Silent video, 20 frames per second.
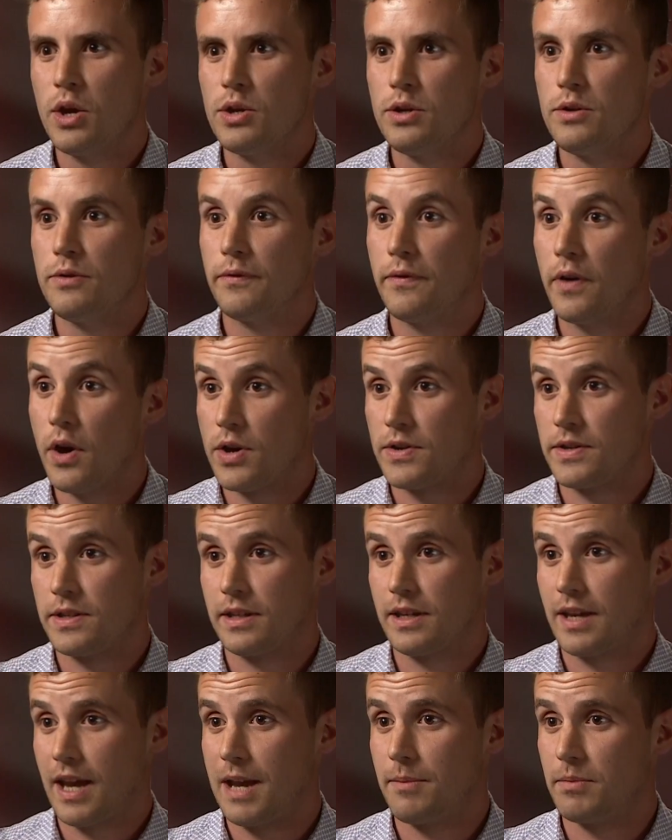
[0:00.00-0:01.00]
You
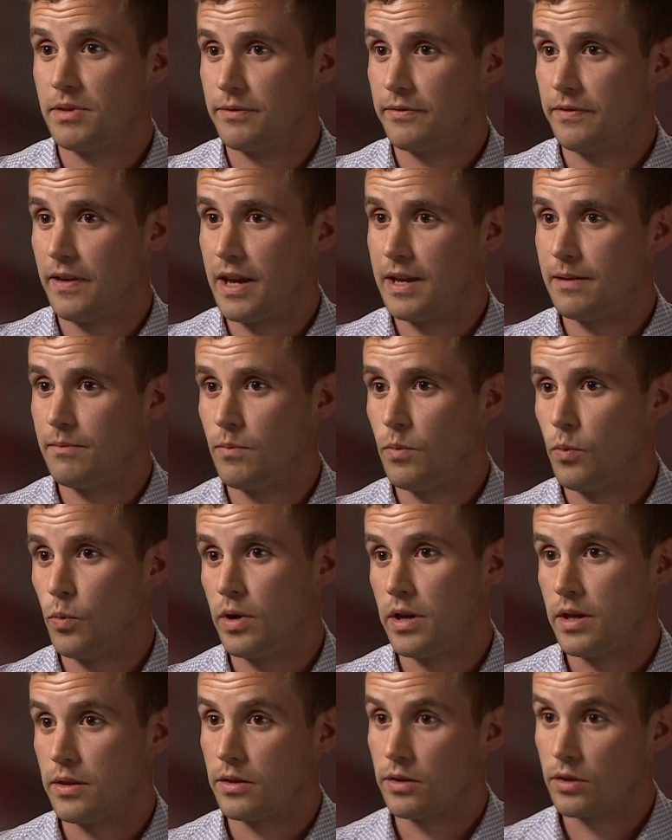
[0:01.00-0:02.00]
first came to fame
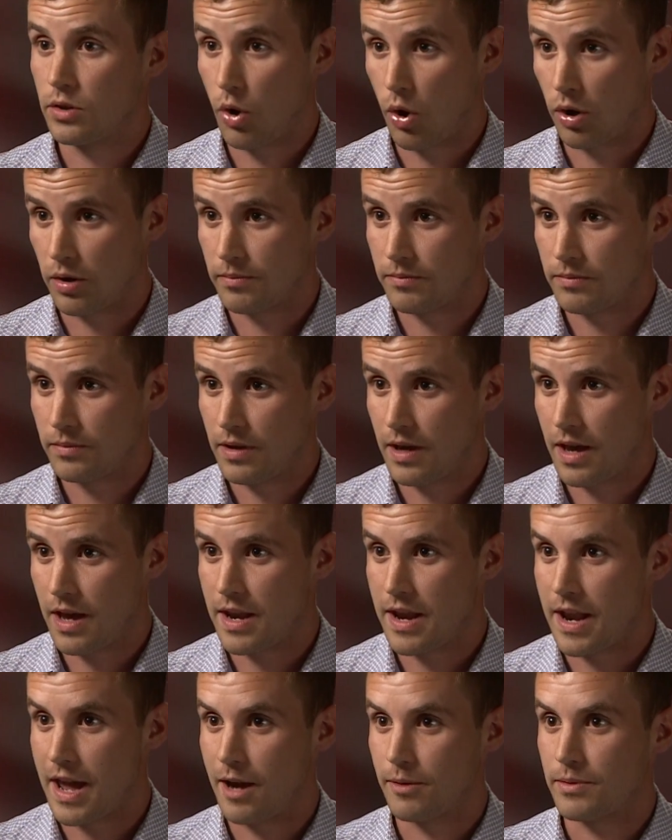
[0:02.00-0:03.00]
with Gollum,
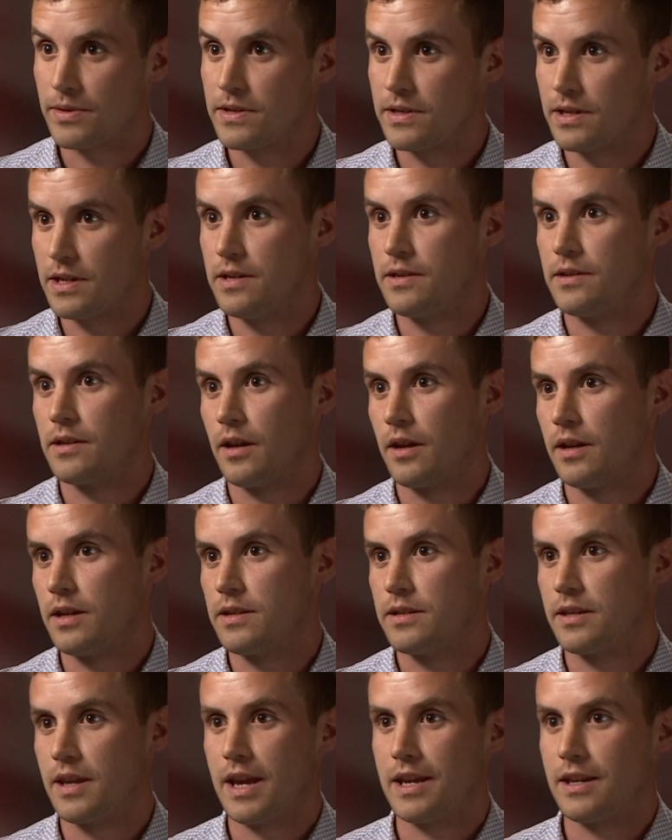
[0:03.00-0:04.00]
and now Caesar
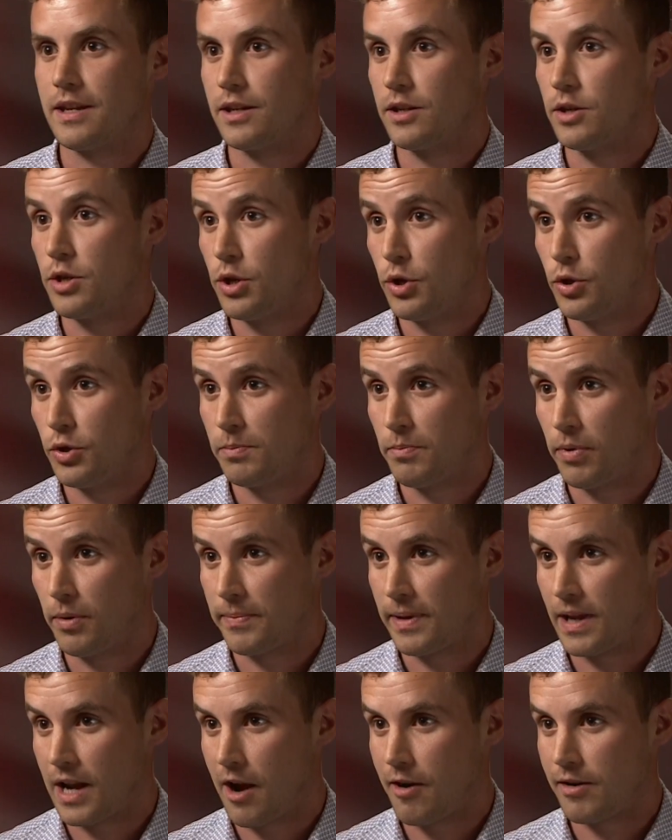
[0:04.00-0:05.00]
is gaining huge
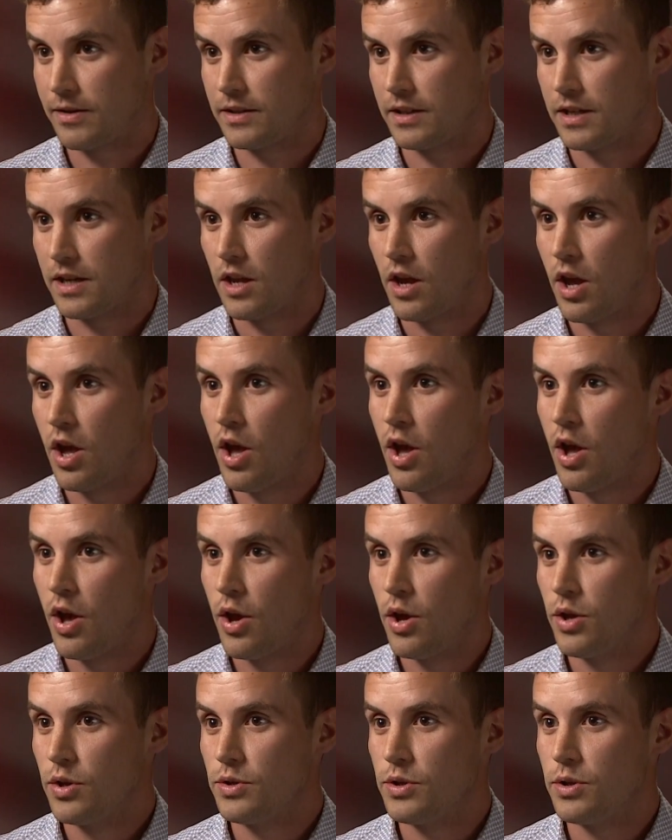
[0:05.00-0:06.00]
popularity.
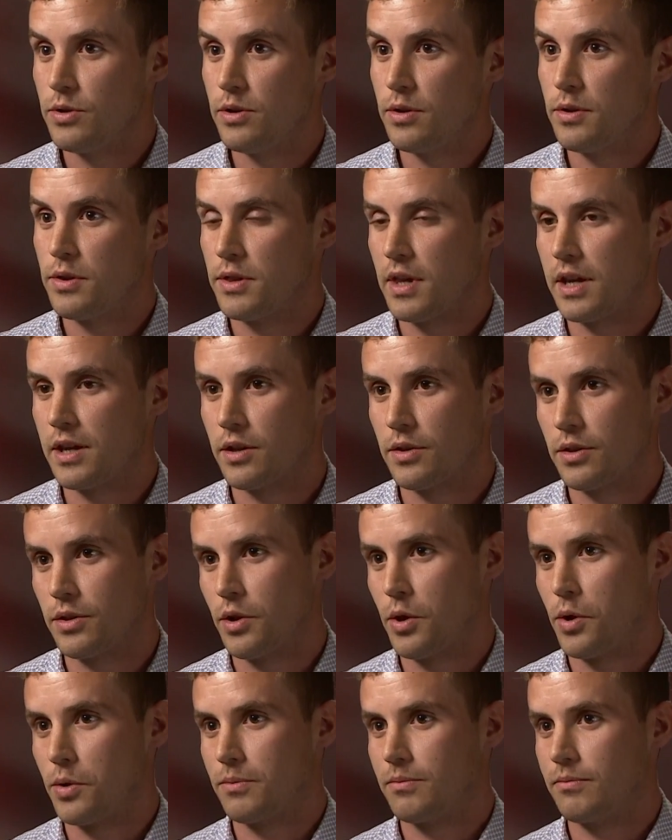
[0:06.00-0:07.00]
Do you think
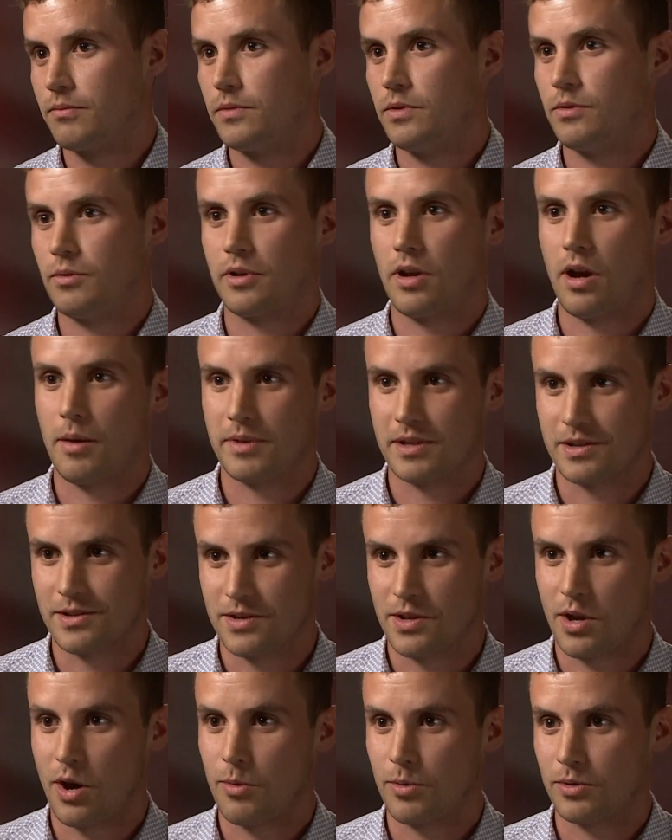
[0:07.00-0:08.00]
that your coming
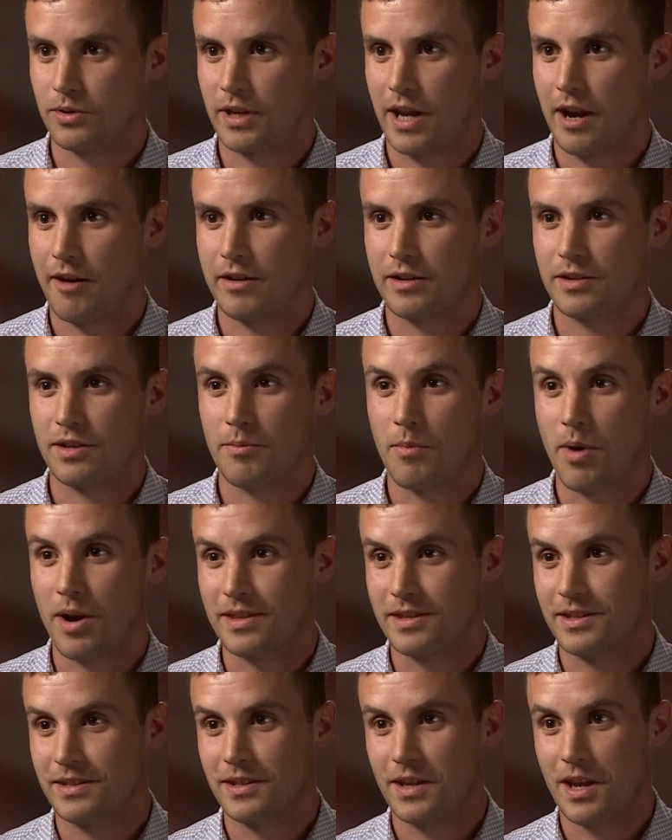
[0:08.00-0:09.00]
Star Wars character
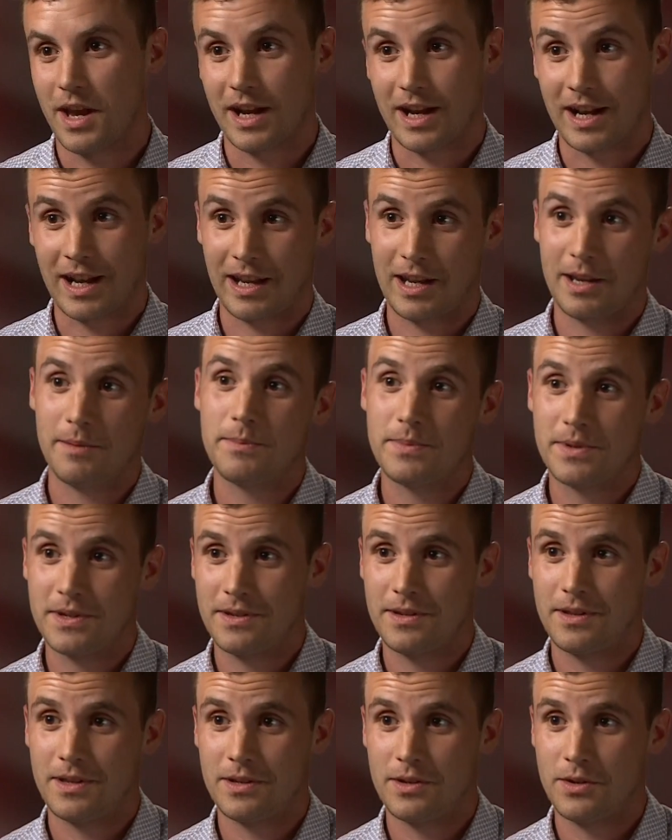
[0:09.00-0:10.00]
might
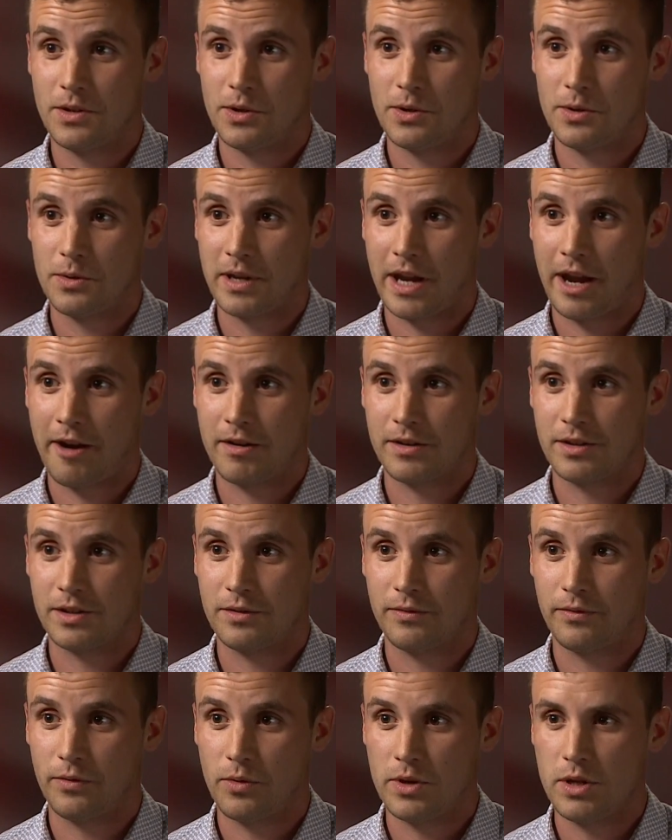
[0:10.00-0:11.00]
eclipse these two
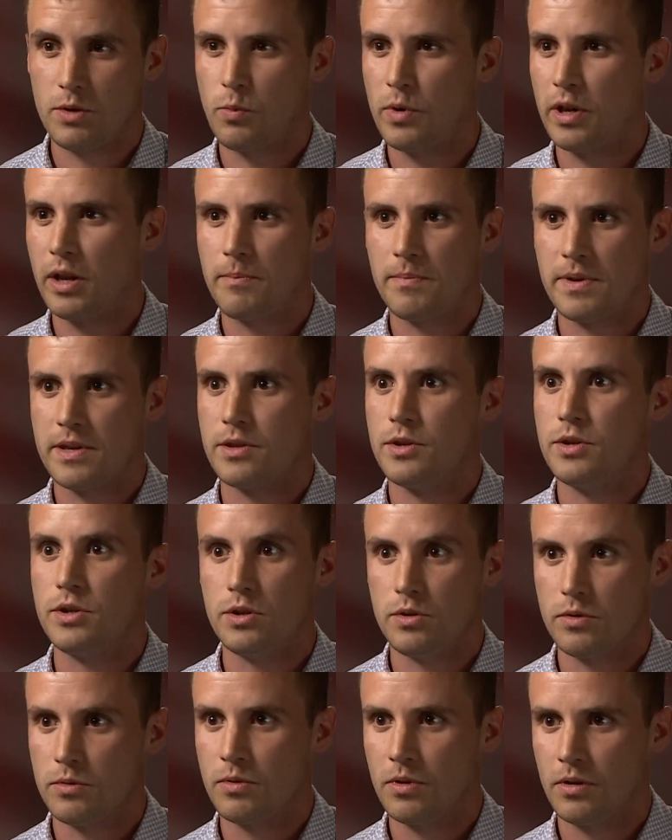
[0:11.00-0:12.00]
characters for you? Will it be the
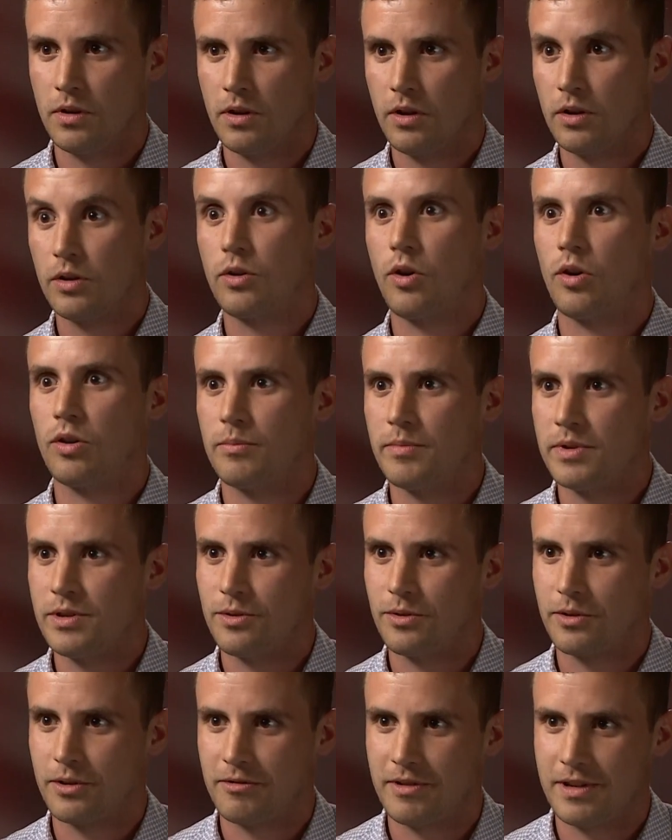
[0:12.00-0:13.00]
new Gollum in
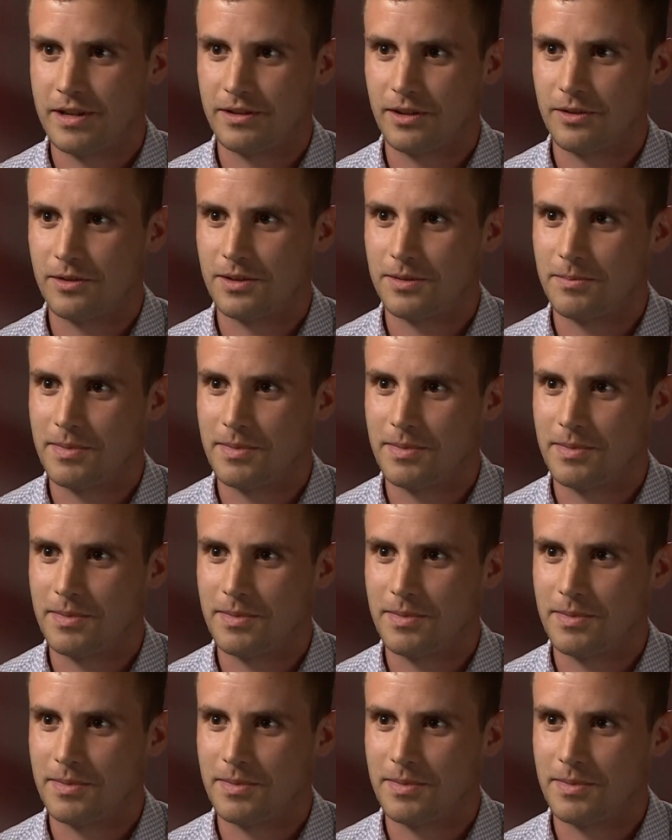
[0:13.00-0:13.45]
your career, so to